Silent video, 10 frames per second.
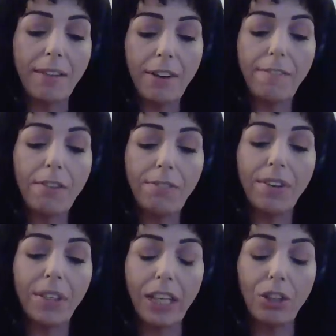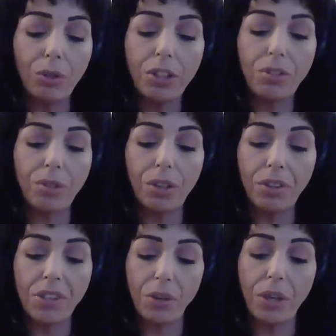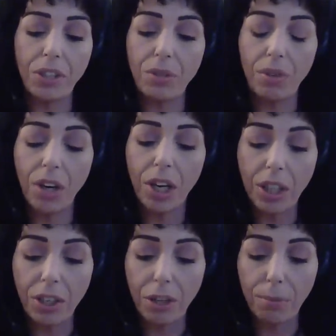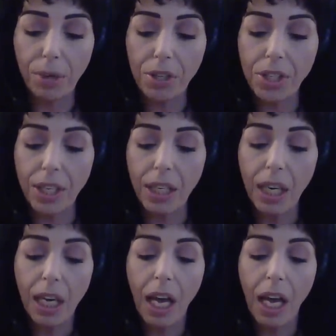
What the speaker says: even if you feel like your truth is going to hurt another person.